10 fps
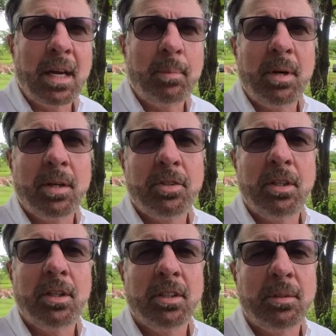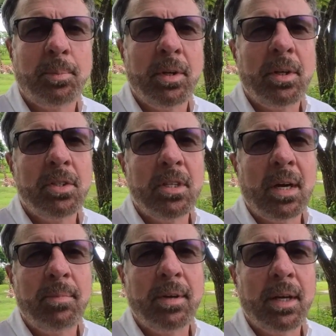camera actually does a pretty good
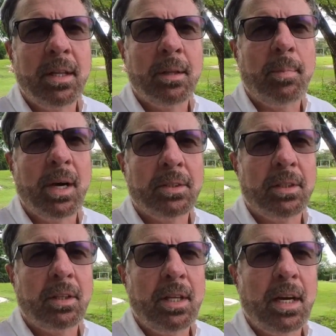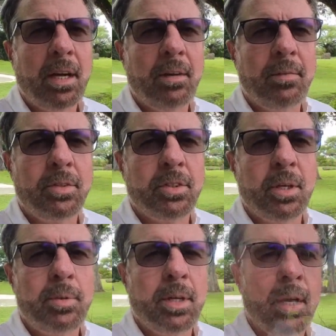job of getting the box on the eye of the
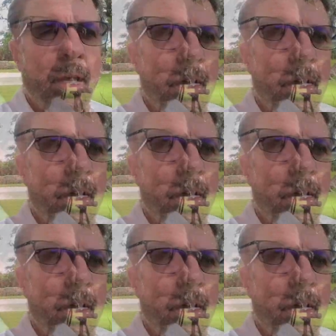subject.